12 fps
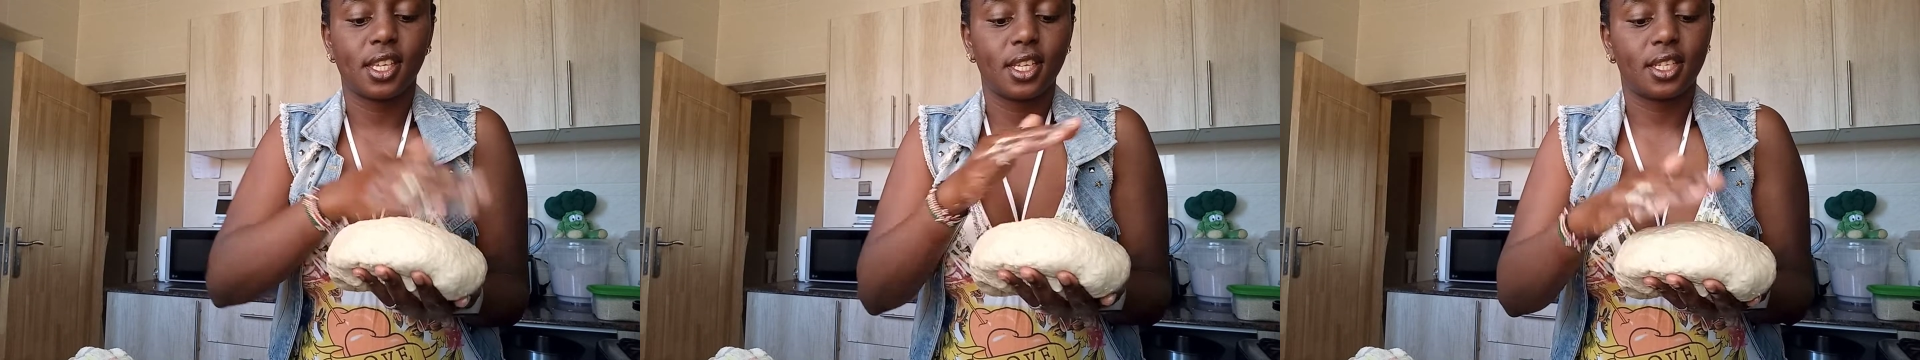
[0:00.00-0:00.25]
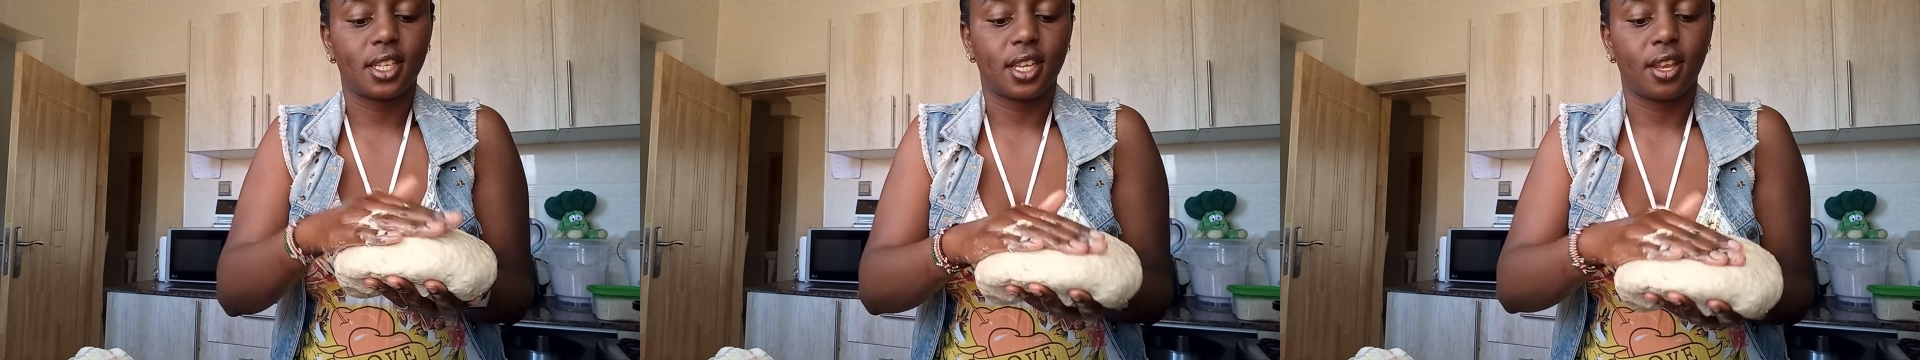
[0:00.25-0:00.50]

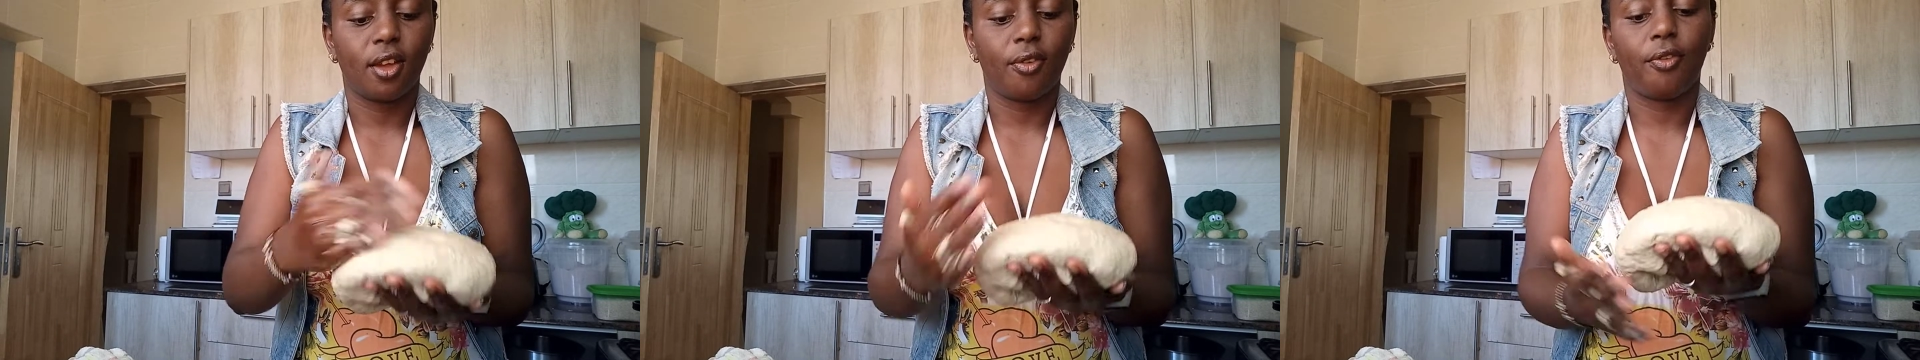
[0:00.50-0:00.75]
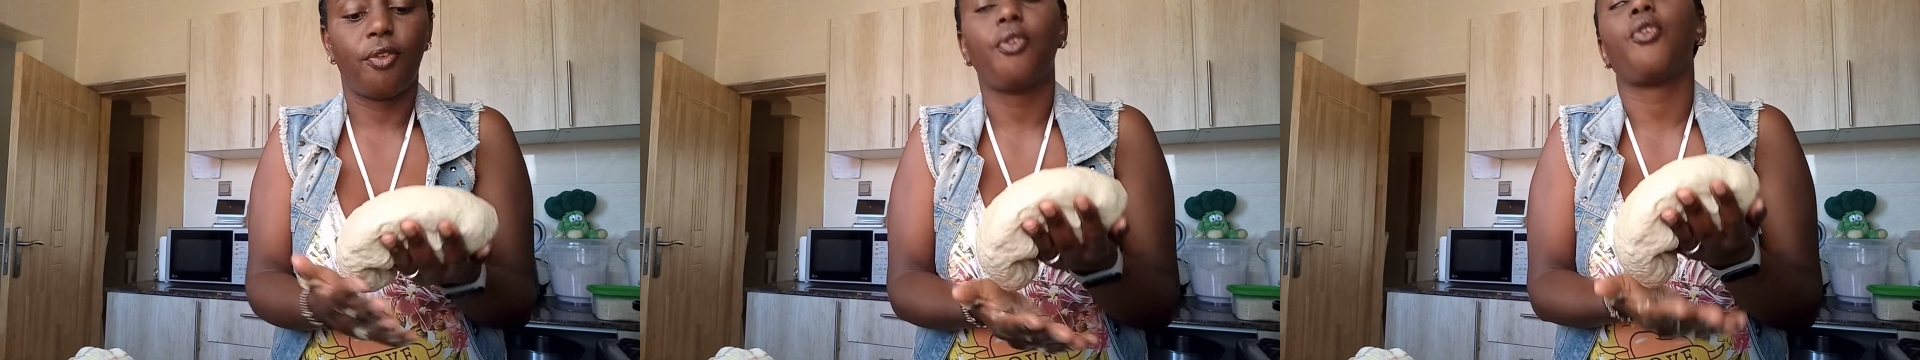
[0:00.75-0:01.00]
sit
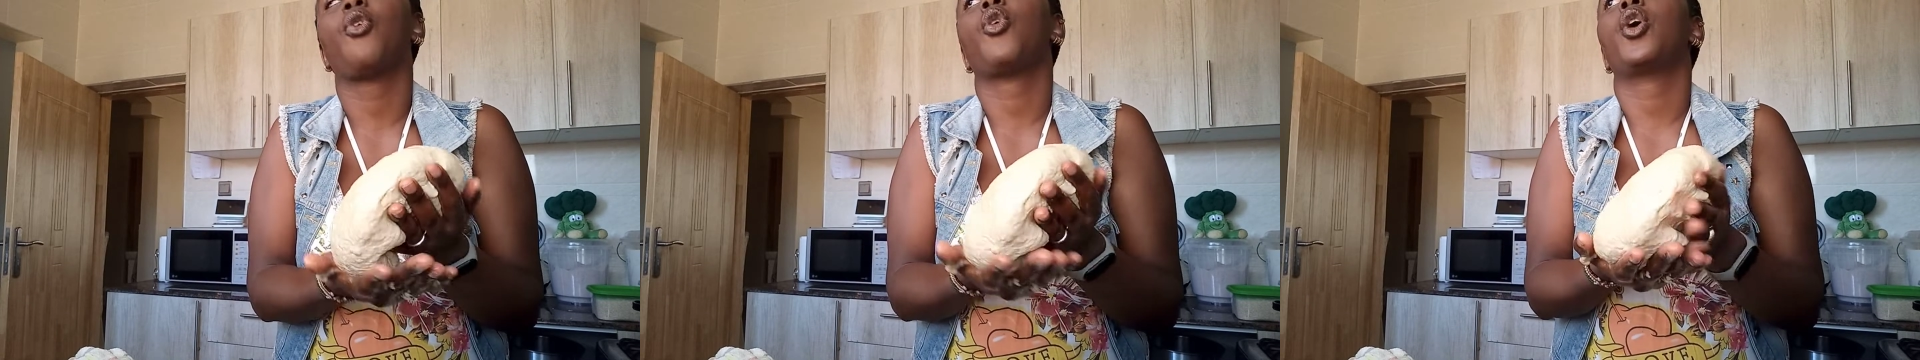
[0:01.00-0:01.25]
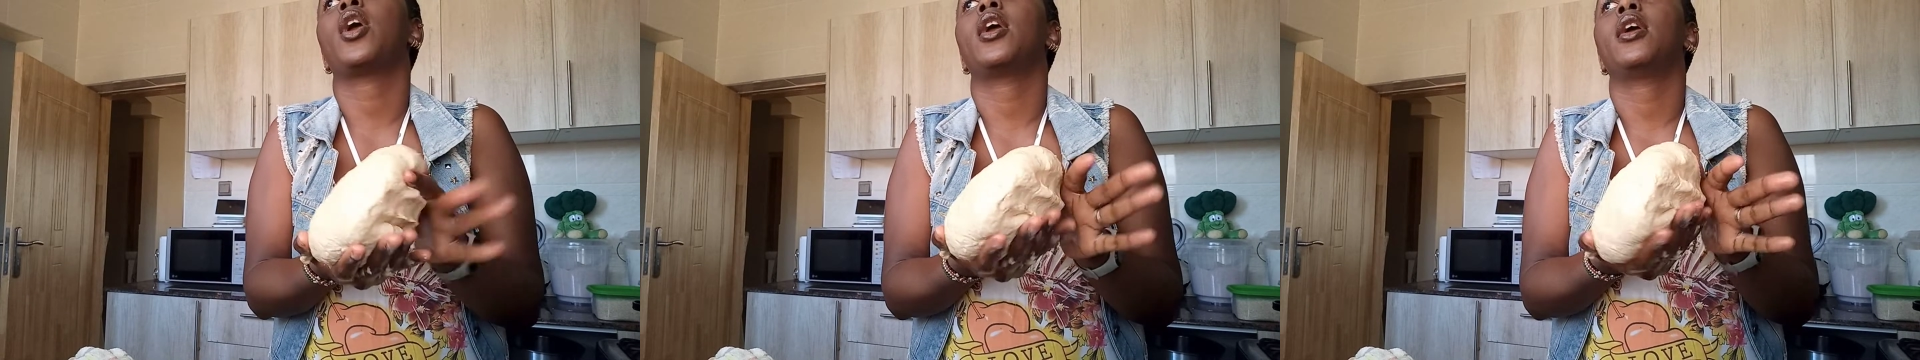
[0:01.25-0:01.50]

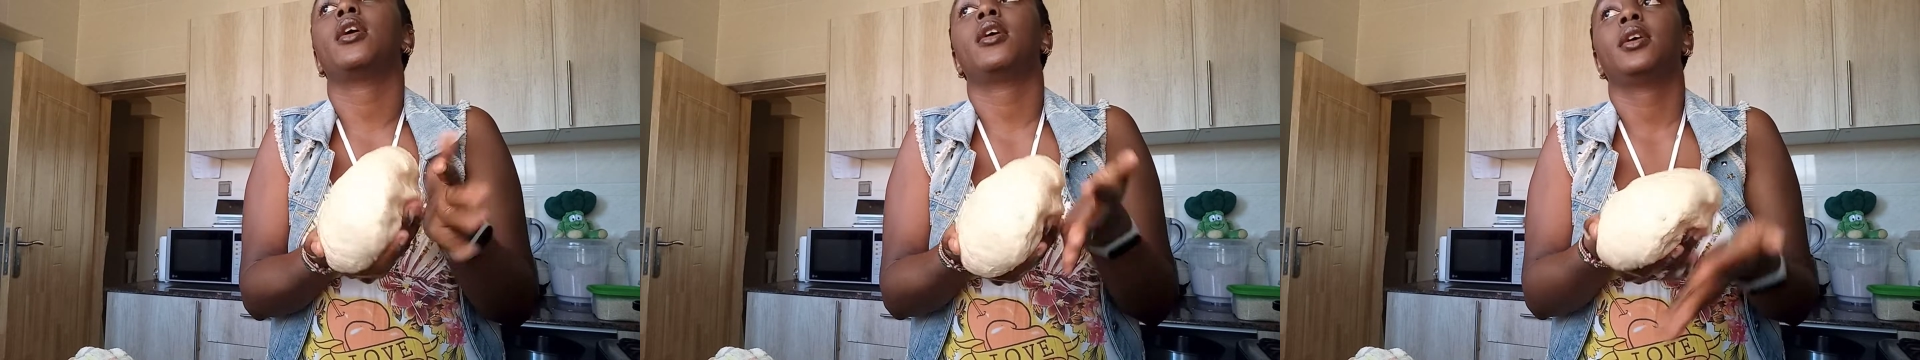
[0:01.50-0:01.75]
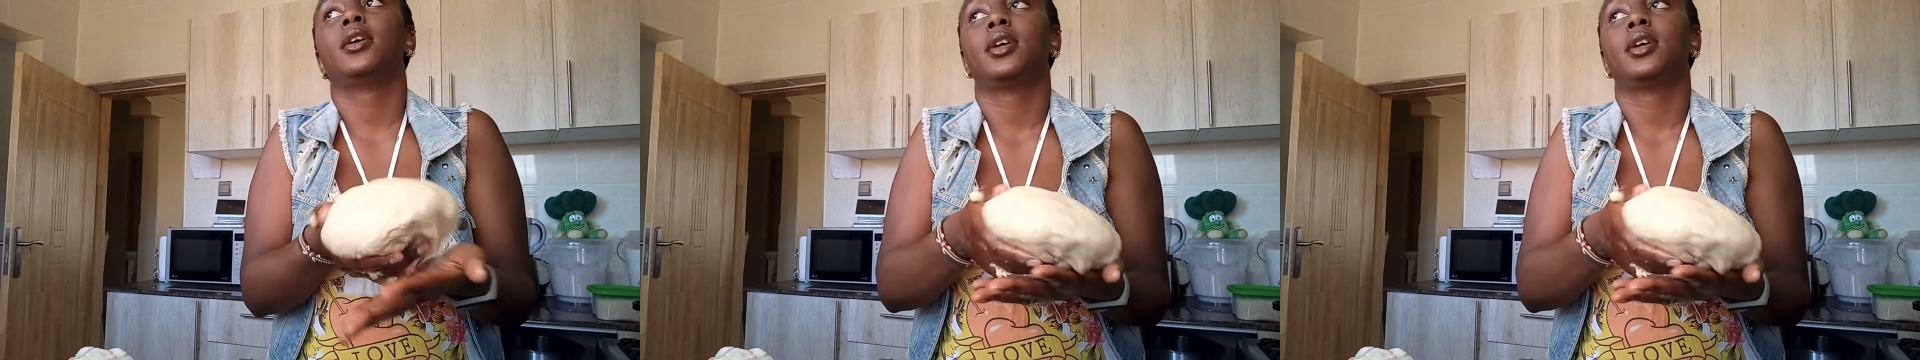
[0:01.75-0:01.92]
for